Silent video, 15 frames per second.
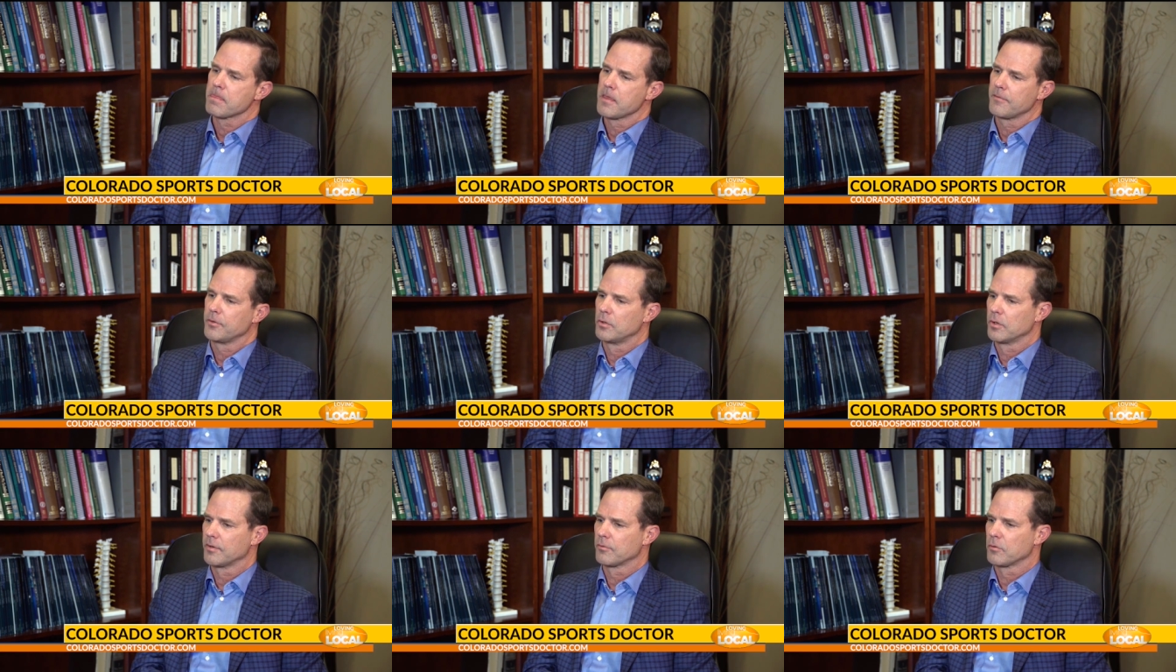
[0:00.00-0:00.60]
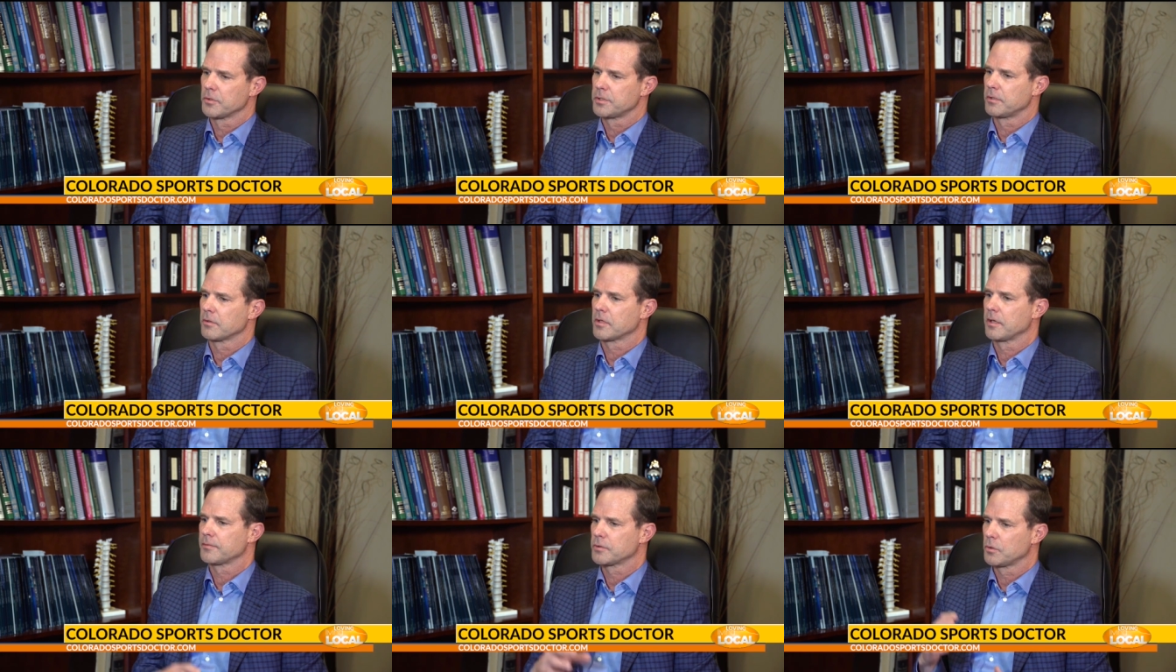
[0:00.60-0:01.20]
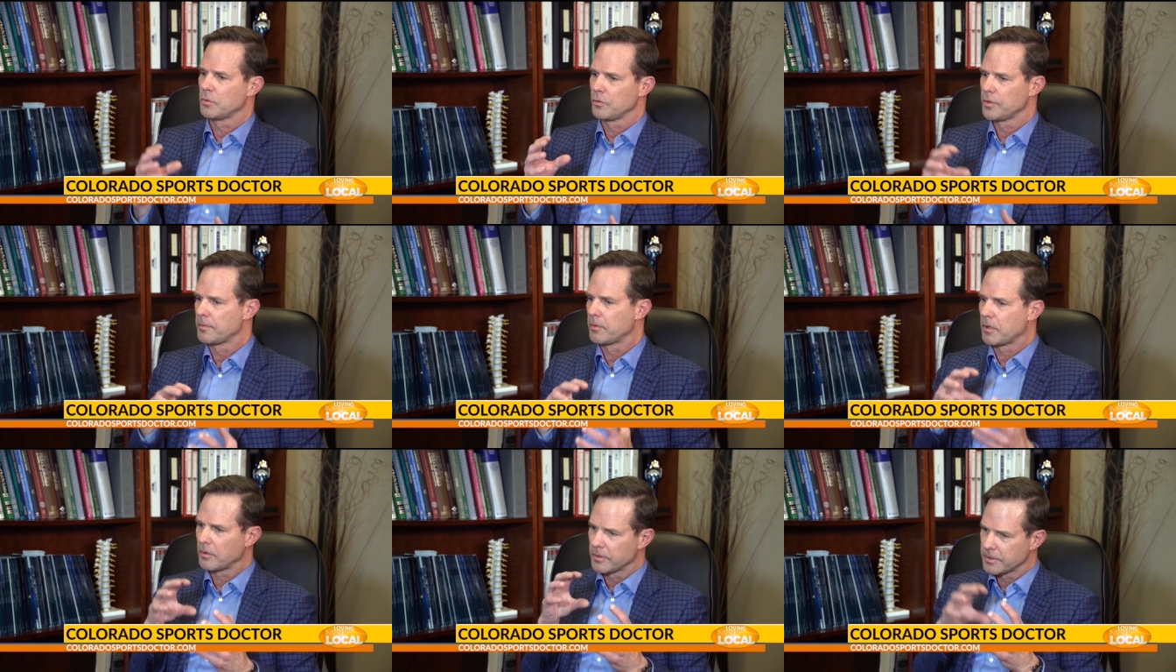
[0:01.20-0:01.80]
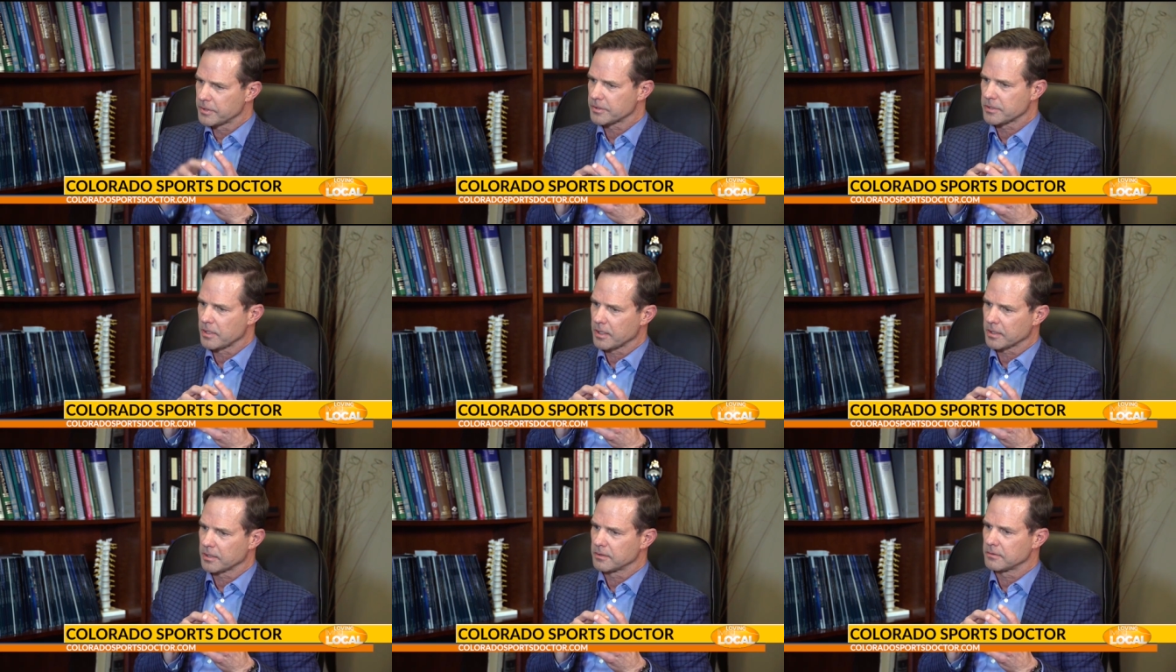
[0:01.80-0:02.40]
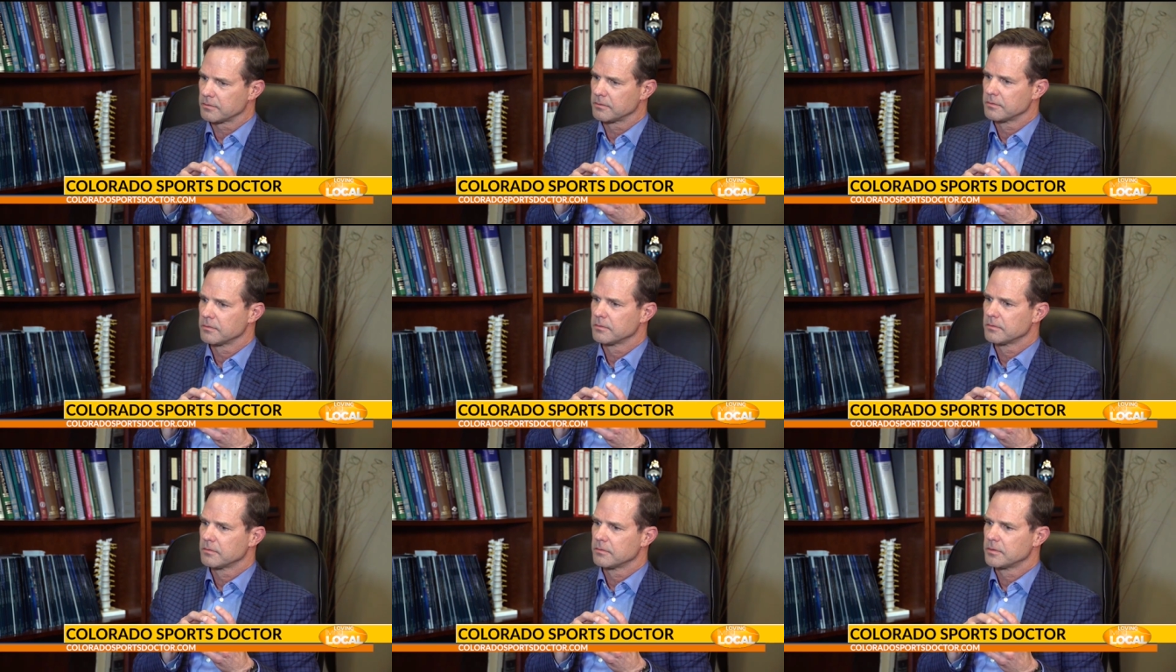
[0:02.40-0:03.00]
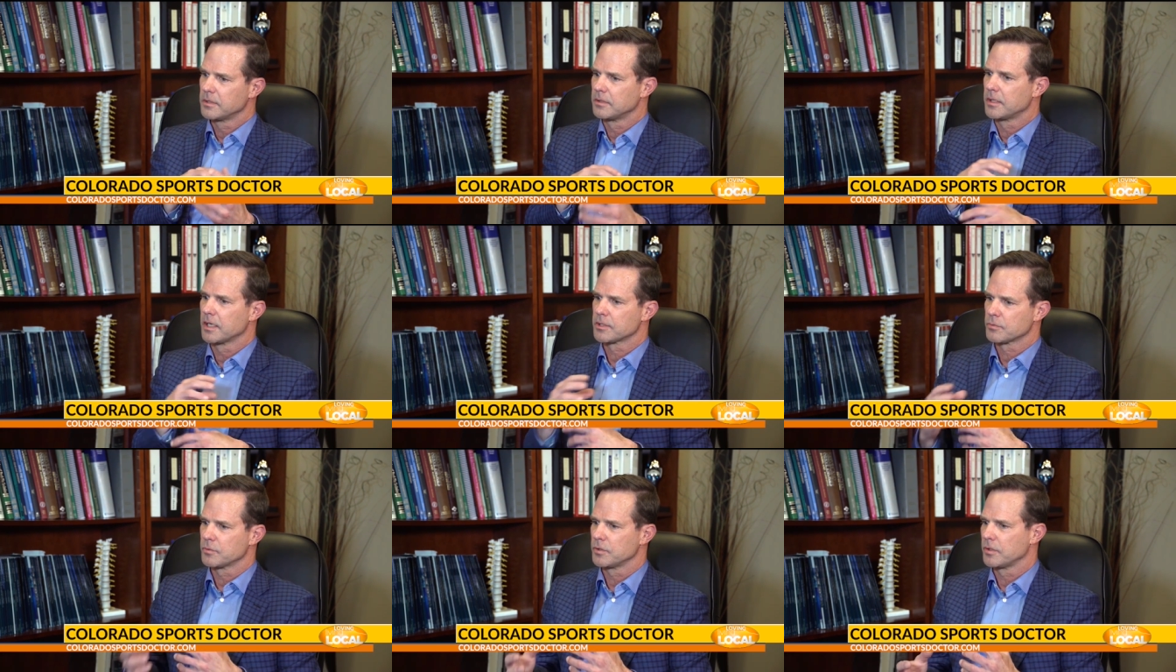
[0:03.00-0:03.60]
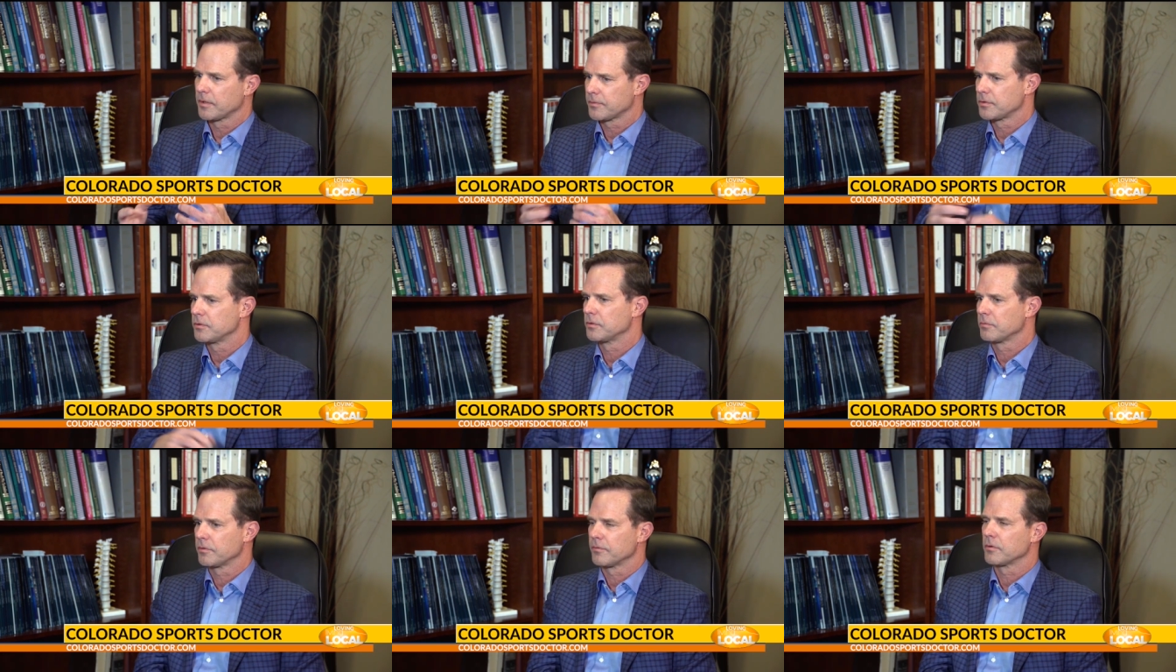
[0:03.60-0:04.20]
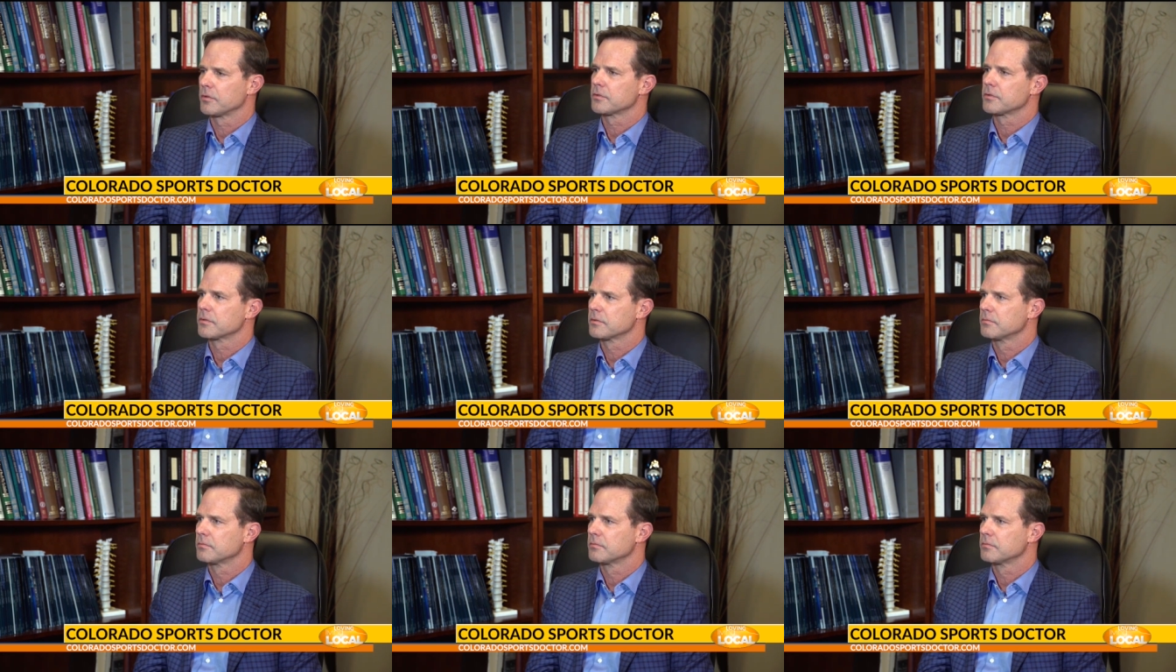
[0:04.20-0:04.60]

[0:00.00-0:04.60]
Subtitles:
If you don't have a rotator cuff to hold the ball in the socket, then that's when you have to do the reverse.